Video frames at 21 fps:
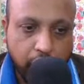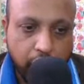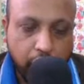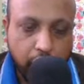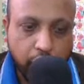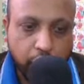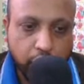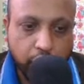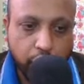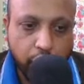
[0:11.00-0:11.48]

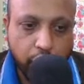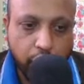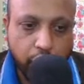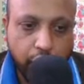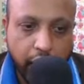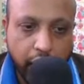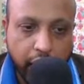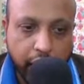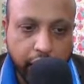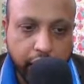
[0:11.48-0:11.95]

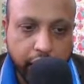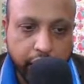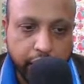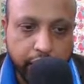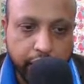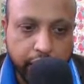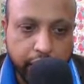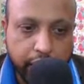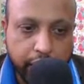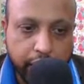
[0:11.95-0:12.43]
So
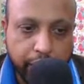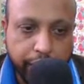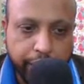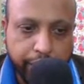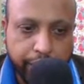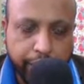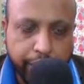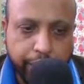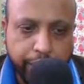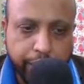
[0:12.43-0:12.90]
the
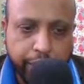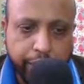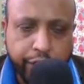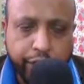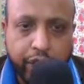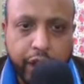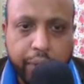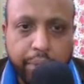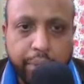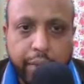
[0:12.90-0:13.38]

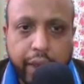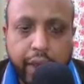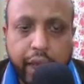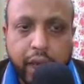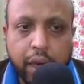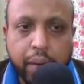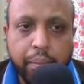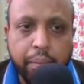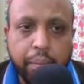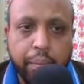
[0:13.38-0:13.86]

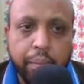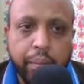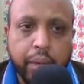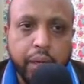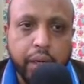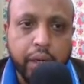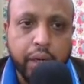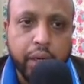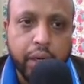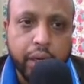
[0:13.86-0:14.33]
female
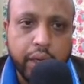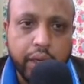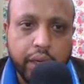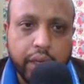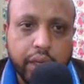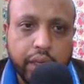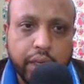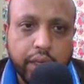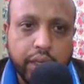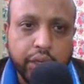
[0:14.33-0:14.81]

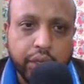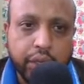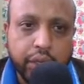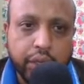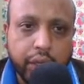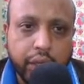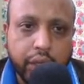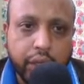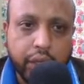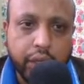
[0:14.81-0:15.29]

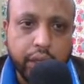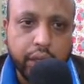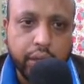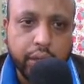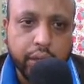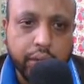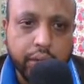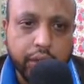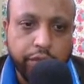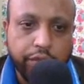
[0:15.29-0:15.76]

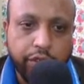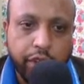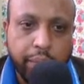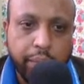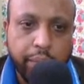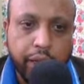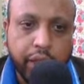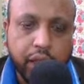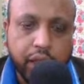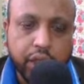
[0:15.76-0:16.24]
the
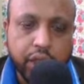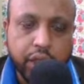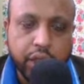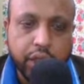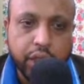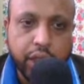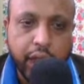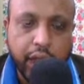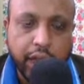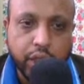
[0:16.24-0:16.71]
females
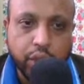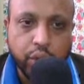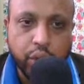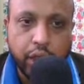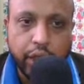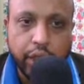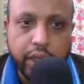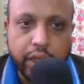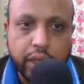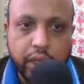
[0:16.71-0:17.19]
is
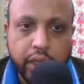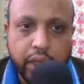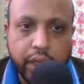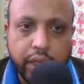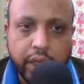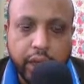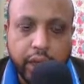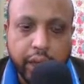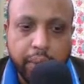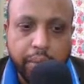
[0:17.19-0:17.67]
actually
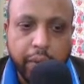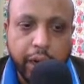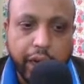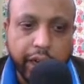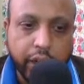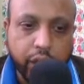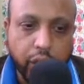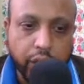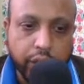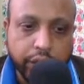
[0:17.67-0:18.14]
in a
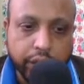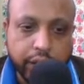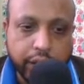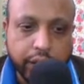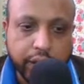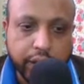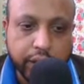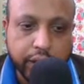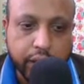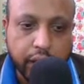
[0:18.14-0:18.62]

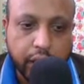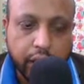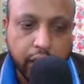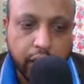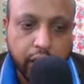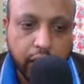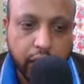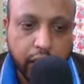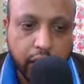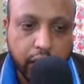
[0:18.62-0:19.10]
mitosis,
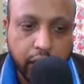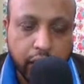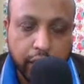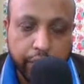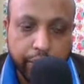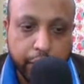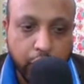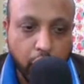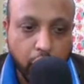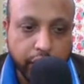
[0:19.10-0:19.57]

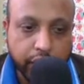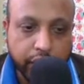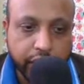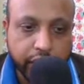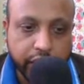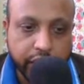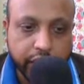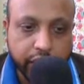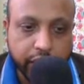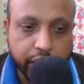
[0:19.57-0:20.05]

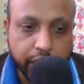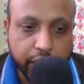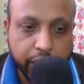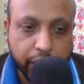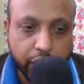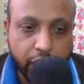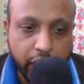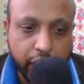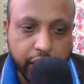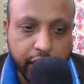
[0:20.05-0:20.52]
meiosis
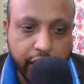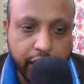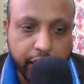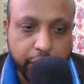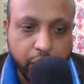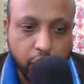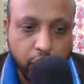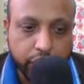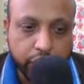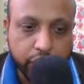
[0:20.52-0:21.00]
1
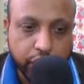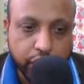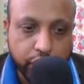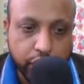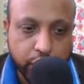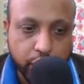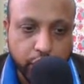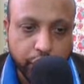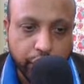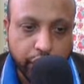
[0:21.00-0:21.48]
and
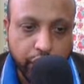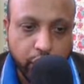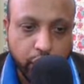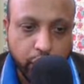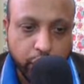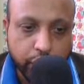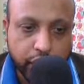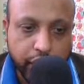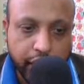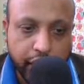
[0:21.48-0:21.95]
meiosis 2, we
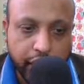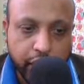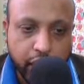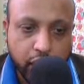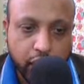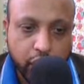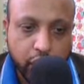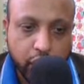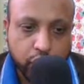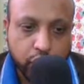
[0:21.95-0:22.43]
know that.
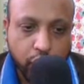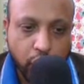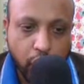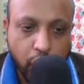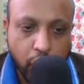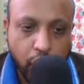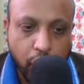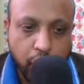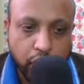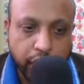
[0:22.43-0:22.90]
So
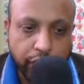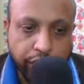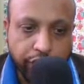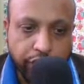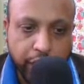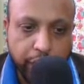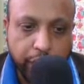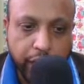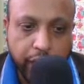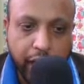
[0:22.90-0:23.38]
all the
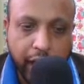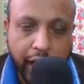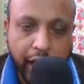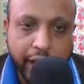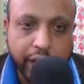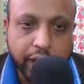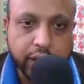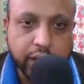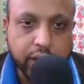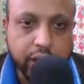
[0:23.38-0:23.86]
female
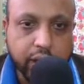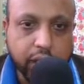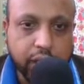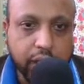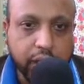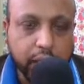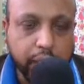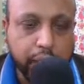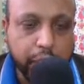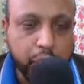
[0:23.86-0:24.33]
eggs is
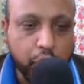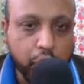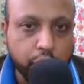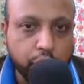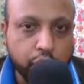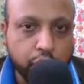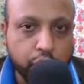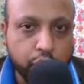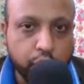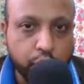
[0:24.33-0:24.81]
in the
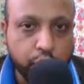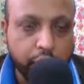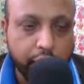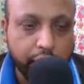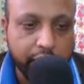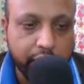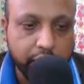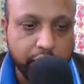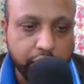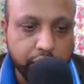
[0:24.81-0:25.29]
meiosis 2
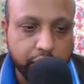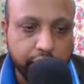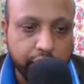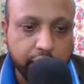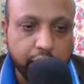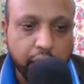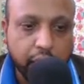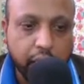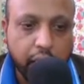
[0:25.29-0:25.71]
arrest stage.